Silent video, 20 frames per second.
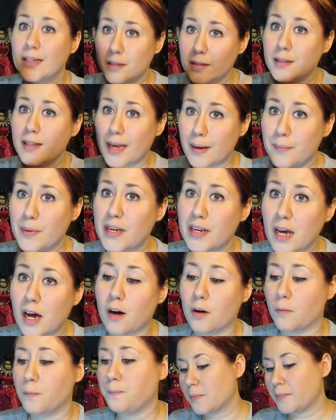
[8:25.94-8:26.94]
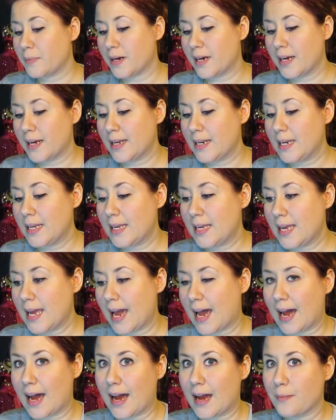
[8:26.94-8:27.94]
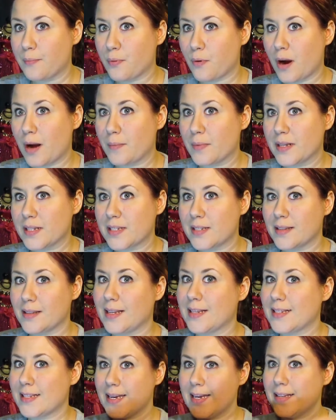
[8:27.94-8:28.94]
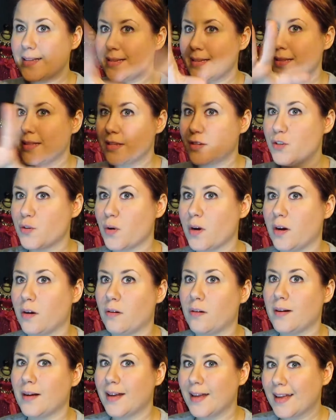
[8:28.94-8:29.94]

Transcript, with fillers: let me know. But yeah, I promise, let's get to the drill.